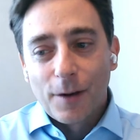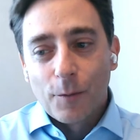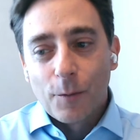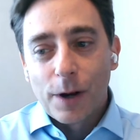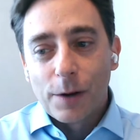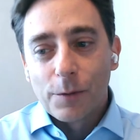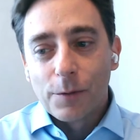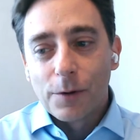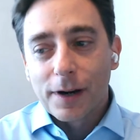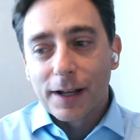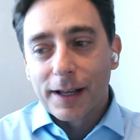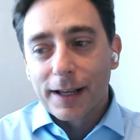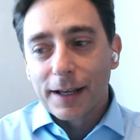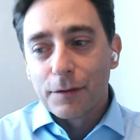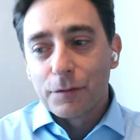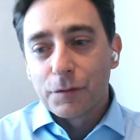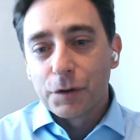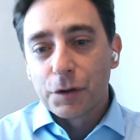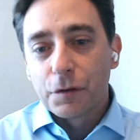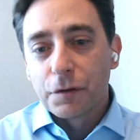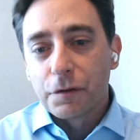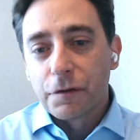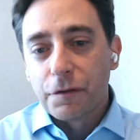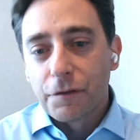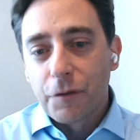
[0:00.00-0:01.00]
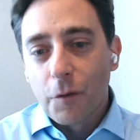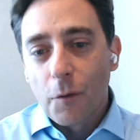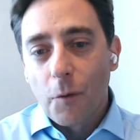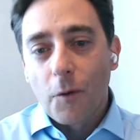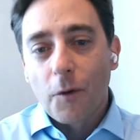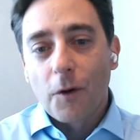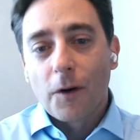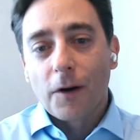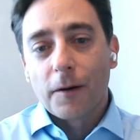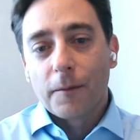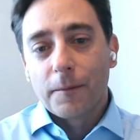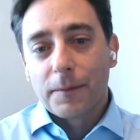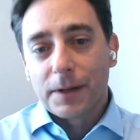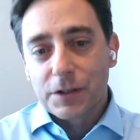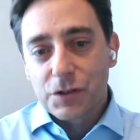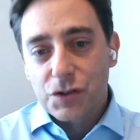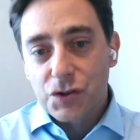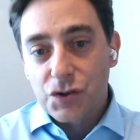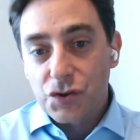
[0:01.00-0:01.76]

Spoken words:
we will give you form and